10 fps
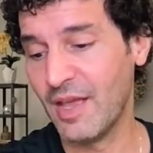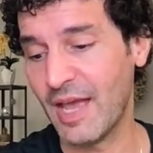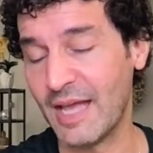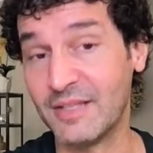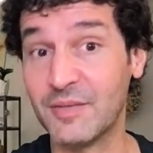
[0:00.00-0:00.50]

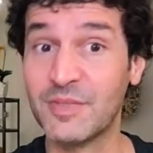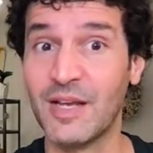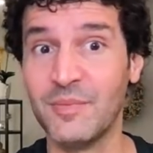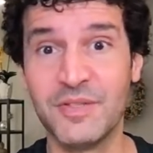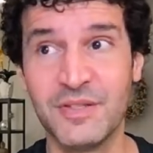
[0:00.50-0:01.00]
And
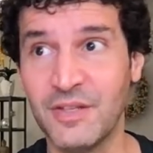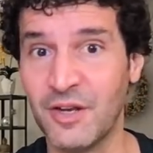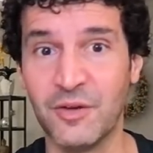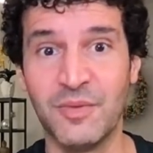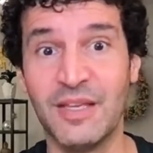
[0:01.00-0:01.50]
sometimes, you
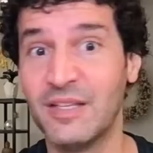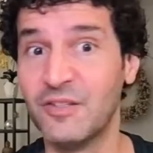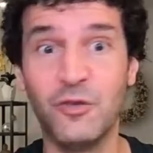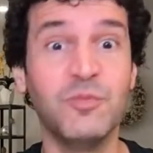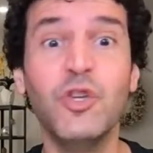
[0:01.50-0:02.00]
know, they
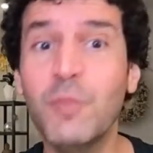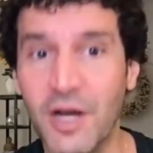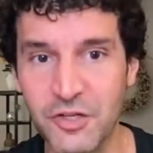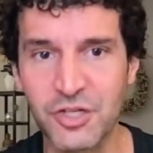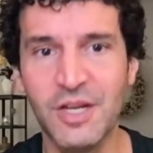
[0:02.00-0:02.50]
consume too
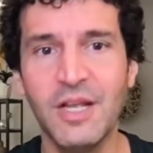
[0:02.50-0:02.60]
much.